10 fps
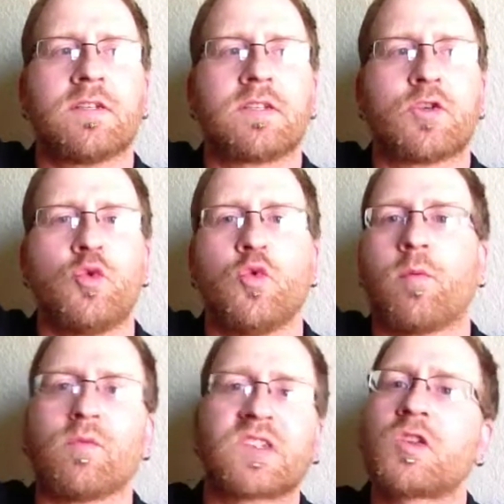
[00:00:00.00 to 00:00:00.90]
to
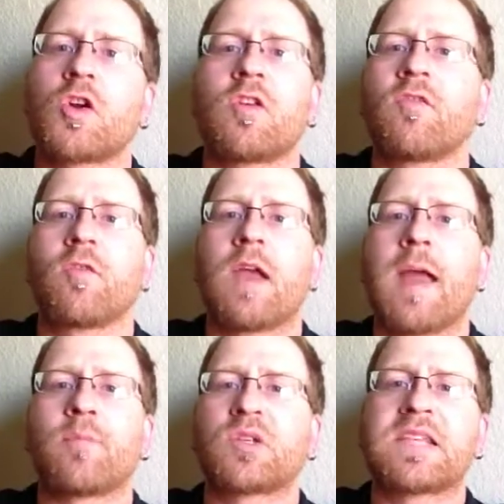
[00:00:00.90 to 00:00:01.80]
serve
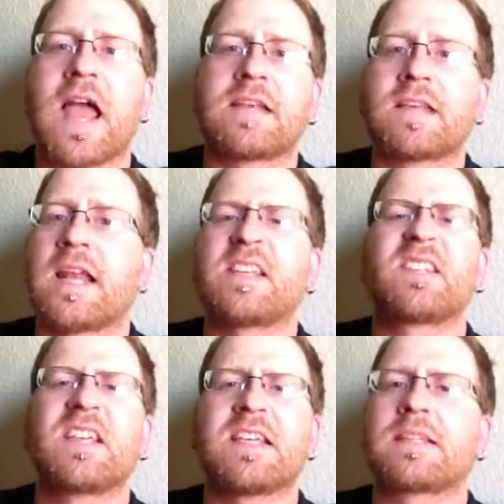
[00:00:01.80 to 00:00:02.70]
and protect and
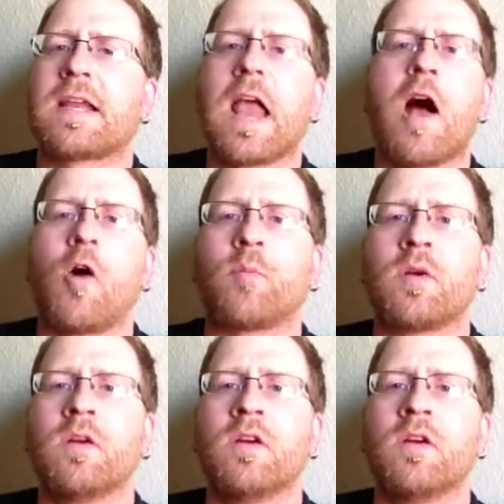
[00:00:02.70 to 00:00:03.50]
assist and help